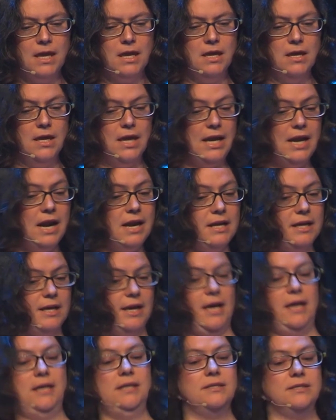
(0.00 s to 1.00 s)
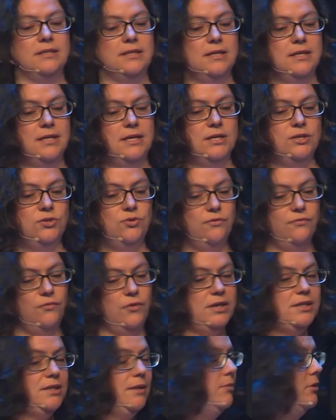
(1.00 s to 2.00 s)
In any case, to
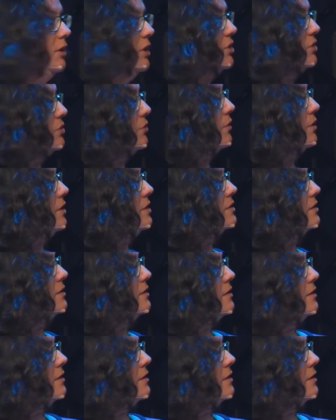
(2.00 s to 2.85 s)
avoid double-edged swords,